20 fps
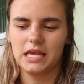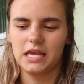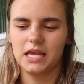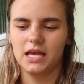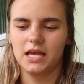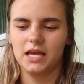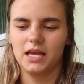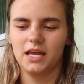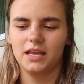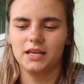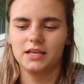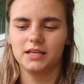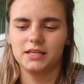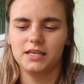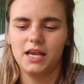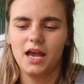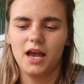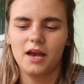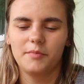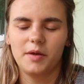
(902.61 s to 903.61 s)

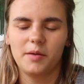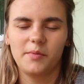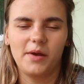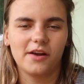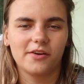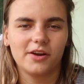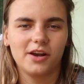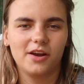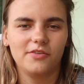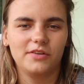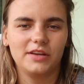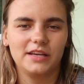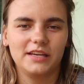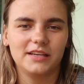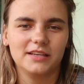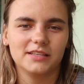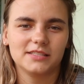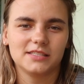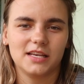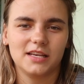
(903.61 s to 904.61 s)
And yeah, my background
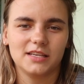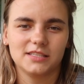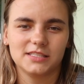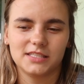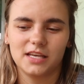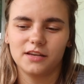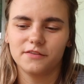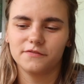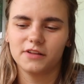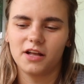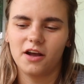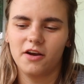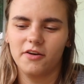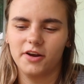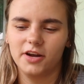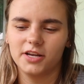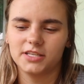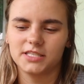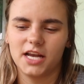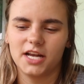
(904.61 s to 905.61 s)
is
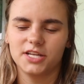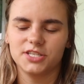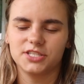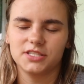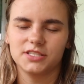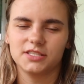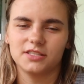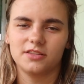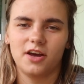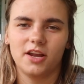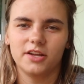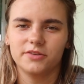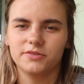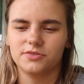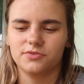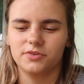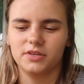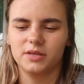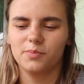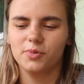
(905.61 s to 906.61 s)
sunflowers. I just thought it
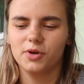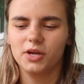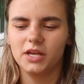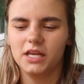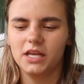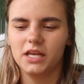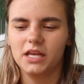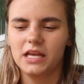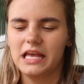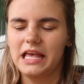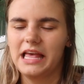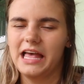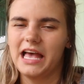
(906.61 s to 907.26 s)
was really pretty.